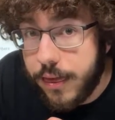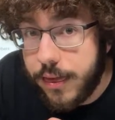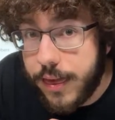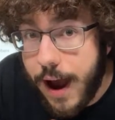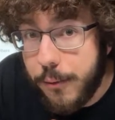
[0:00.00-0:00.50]

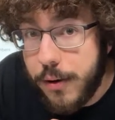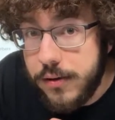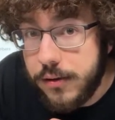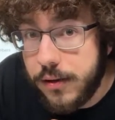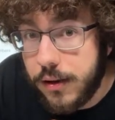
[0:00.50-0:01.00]
That one?
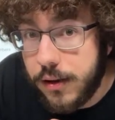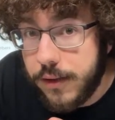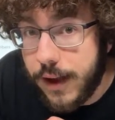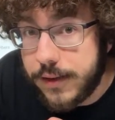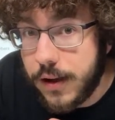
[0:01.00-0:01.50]

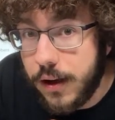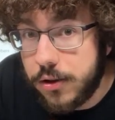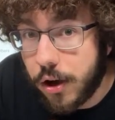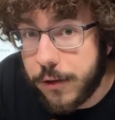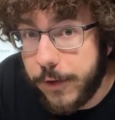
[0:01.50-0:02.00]
That's
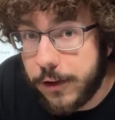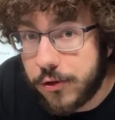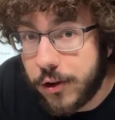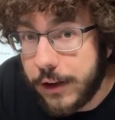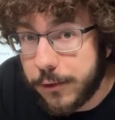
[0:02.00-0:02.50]
Darth Vader's
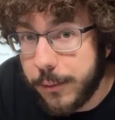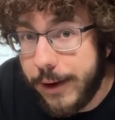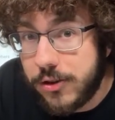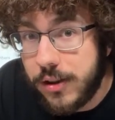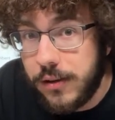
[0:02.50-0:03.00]

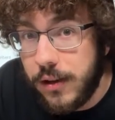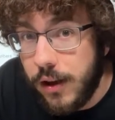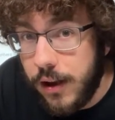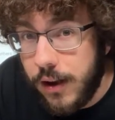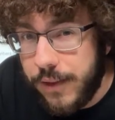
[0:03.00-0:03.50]
transformation.
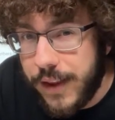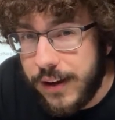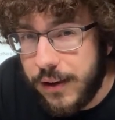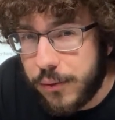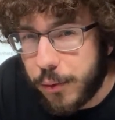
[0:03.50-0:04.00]
That
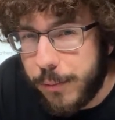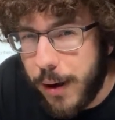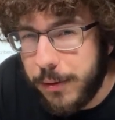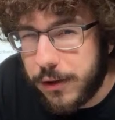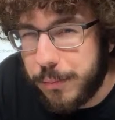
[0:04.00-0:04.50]
is
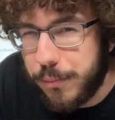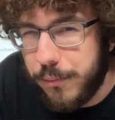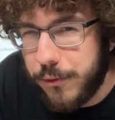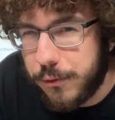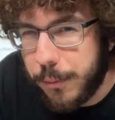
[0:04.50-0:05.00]
Republic
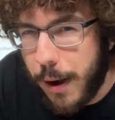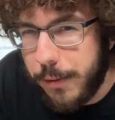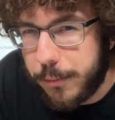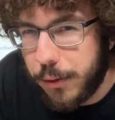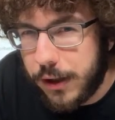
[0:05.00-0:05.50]

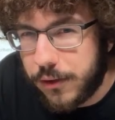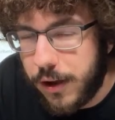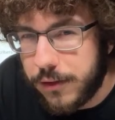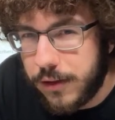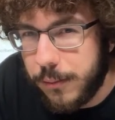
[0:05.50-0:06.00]
Bricks
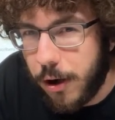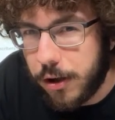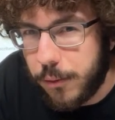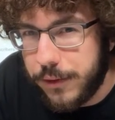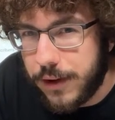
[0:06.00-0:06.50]
Custom
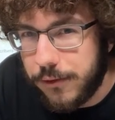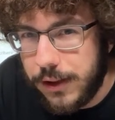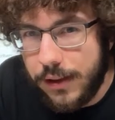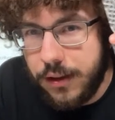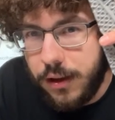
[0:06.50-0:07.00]
Arc
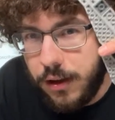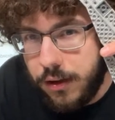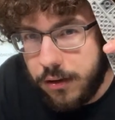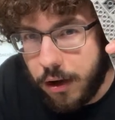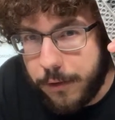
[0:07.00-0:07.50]
170.
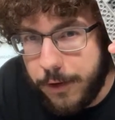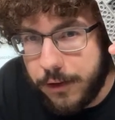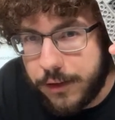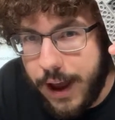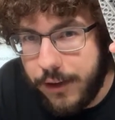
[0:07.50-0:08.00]
Darth
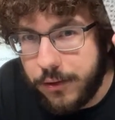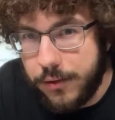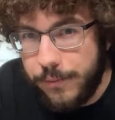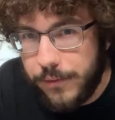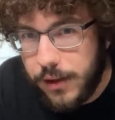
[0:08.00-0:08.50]
Vader's
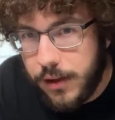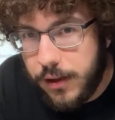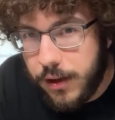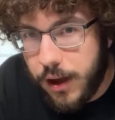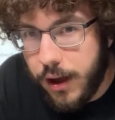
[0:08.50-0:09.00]
castle.
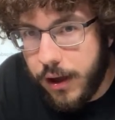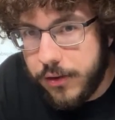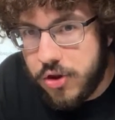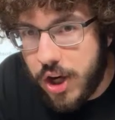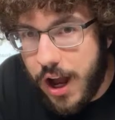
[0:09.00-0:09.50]

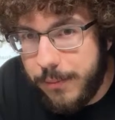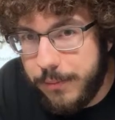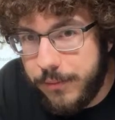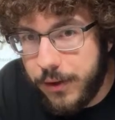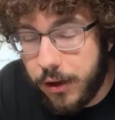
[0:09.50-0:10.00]

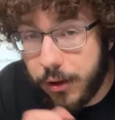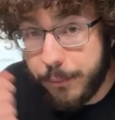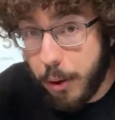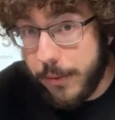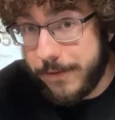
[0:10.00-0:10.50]

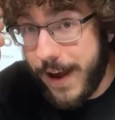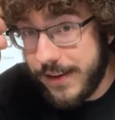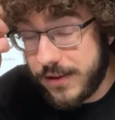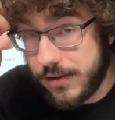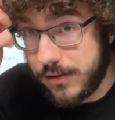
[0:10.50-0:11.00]
Boba
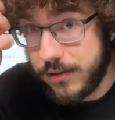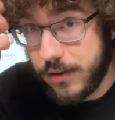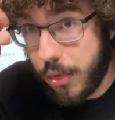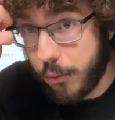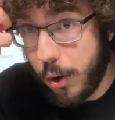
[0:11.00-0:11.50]
Fett's
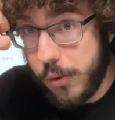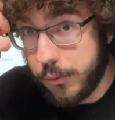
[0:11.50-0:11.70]
throne